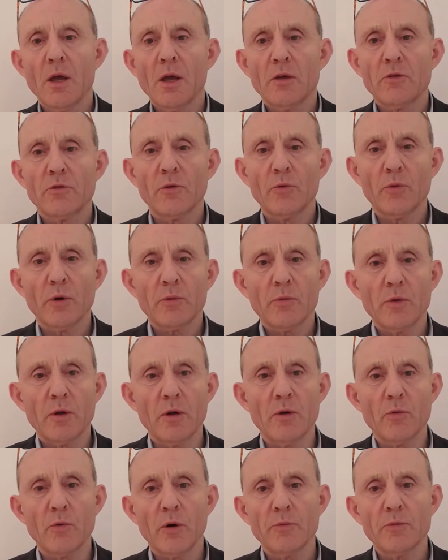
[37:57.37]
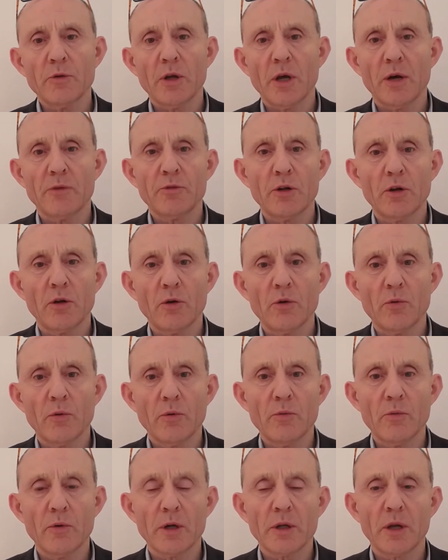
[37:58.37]
So what would you have to do?
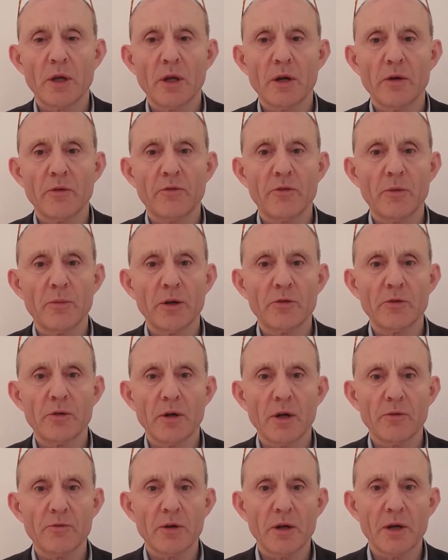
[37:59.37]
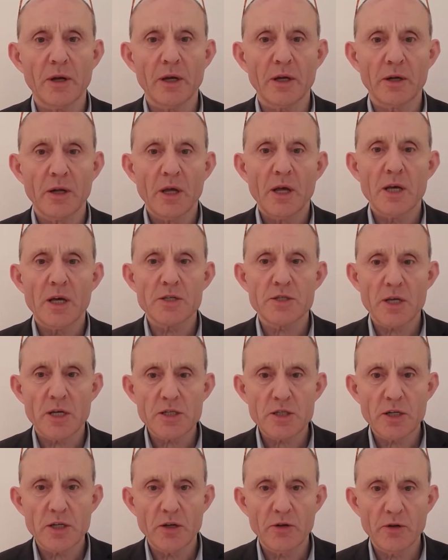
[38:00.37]
What kind of information you have to collect?
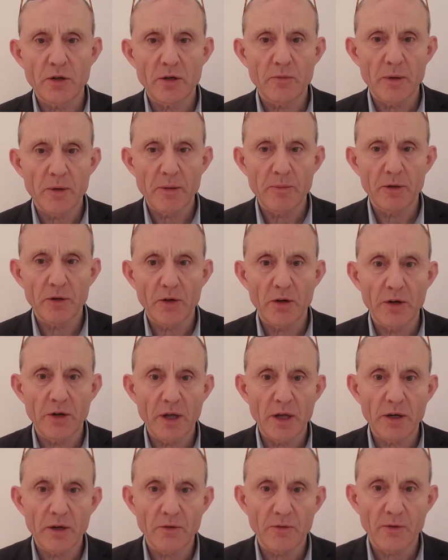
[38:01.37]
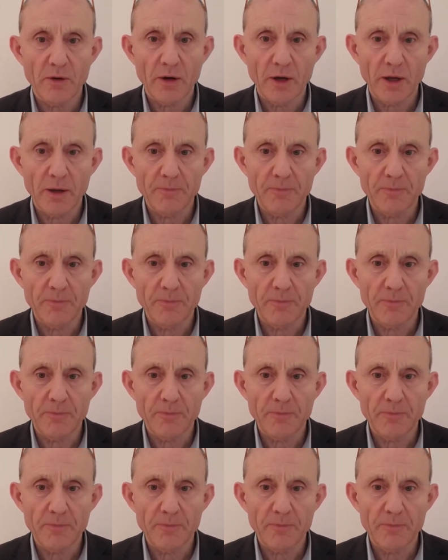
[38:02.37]
Essentially, you need to be able to identify